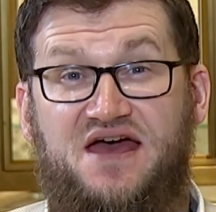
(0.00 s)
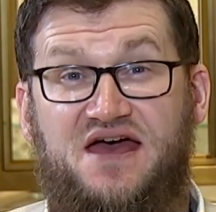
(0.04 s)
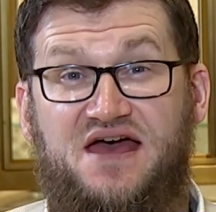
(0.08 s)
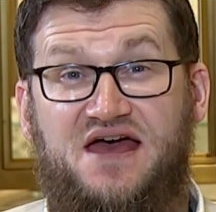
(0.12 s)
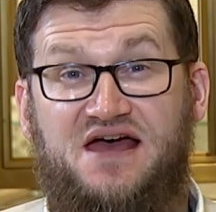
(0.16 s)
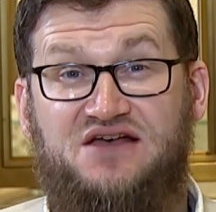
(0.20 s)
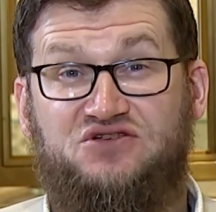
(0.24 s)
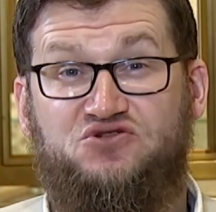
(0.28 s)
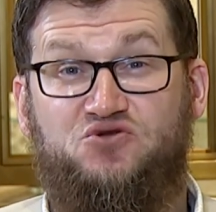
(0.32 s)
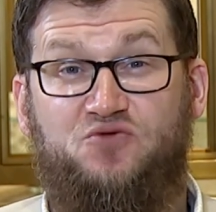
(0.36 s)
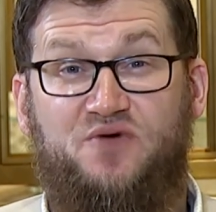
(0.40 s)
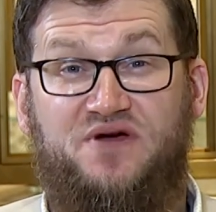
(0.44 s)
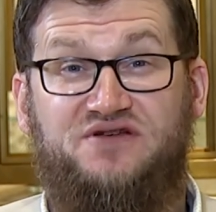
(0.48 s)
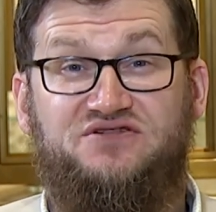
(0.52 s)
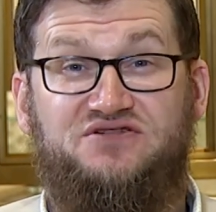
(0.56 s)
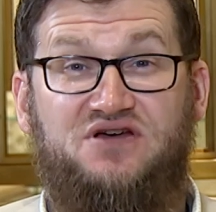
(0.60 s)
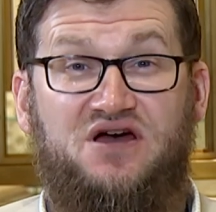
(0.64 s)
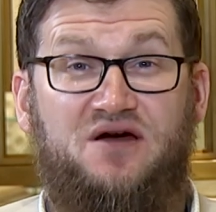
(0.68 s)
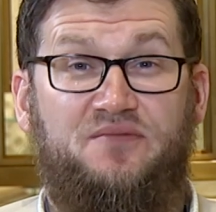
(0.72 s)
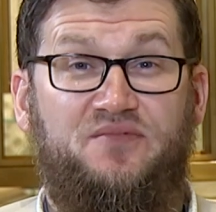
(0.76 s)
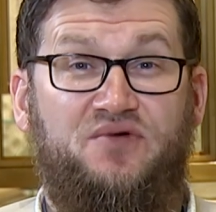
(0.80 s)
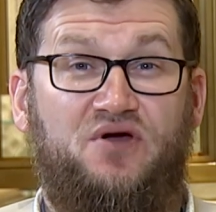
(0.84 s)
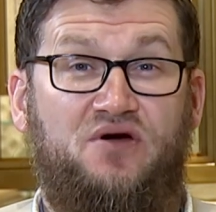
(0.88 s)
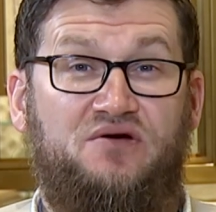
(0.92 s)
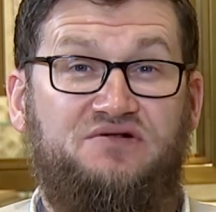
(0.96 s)
As always,
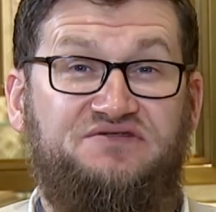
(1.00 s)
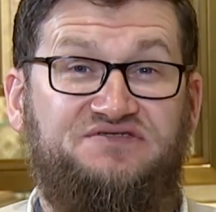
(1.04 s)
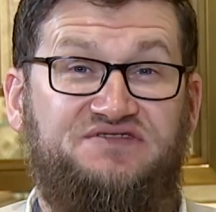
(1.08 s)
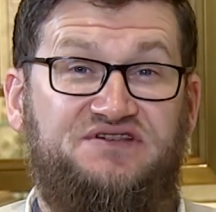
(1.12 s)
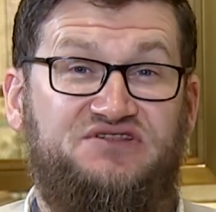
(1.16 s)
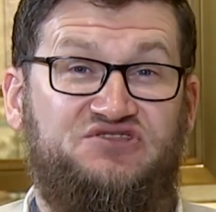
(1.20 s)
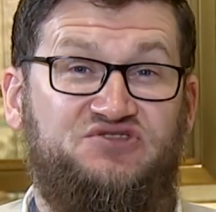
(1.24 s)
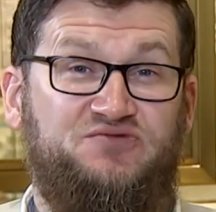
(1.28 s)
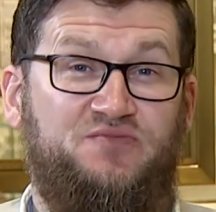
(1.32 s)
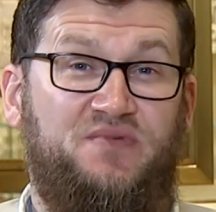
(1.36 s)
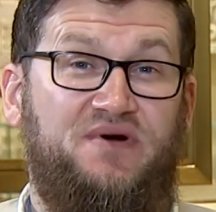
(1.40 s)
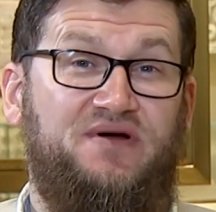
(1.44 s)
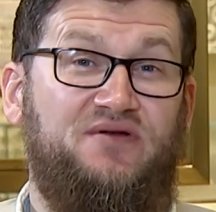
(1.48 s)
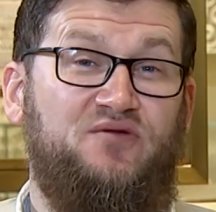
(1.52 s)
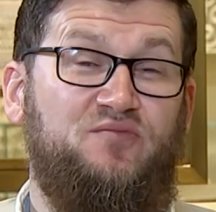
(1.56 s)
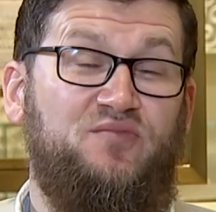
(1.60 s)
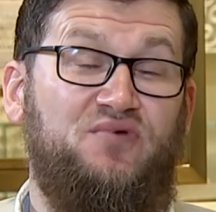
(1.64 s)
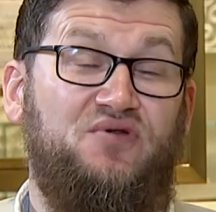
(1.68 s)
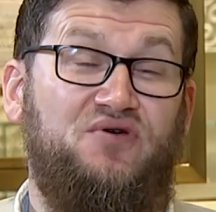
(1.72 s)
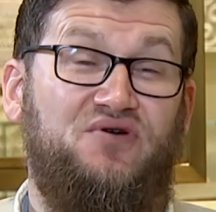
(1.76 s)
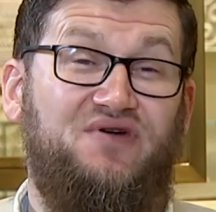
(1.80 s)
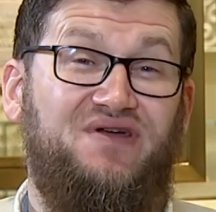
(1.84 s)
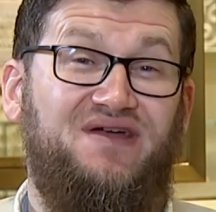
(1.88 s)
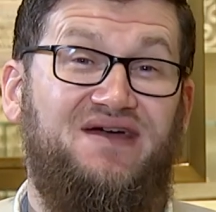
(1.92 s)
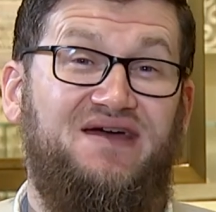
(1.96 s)
I'm your host, Ismail
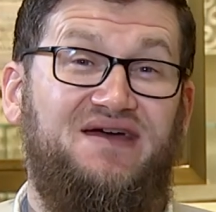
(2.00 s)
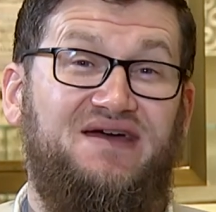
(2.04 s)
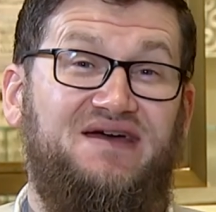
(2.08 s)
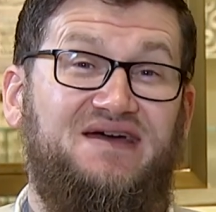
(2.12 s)
Bullock.